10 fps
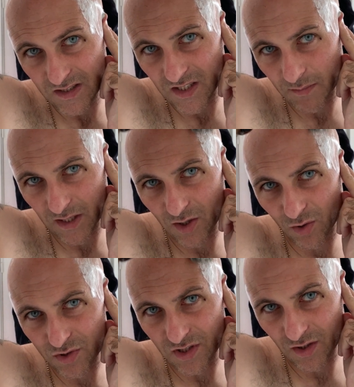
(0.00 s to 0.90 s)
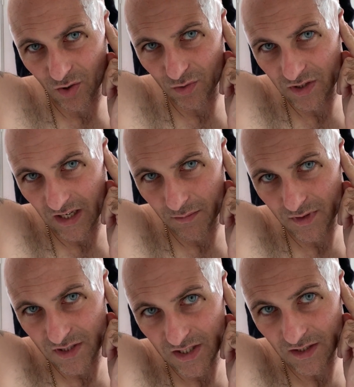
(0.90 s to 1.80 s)
to make constant contact with
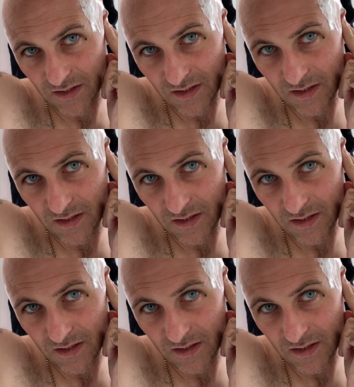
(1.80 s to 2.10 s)
the skin.